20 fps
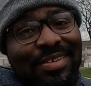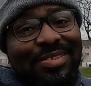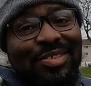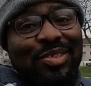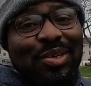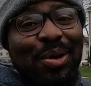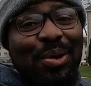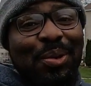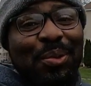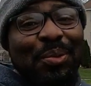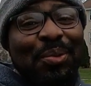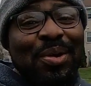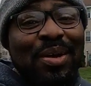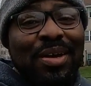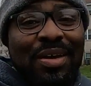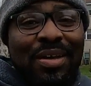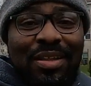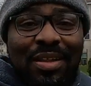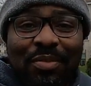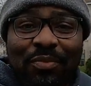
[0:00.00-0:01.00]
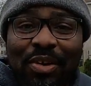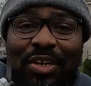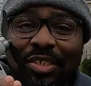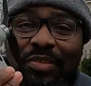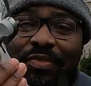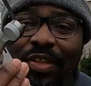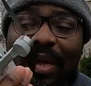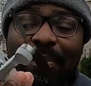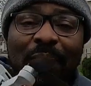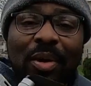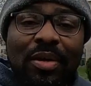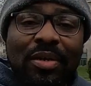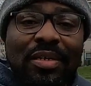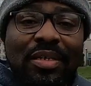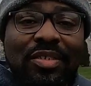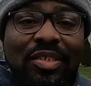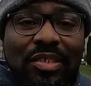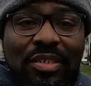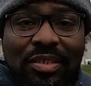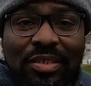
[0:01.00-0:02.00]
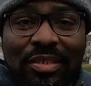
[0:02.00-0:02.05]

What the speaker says: So the reason for that button is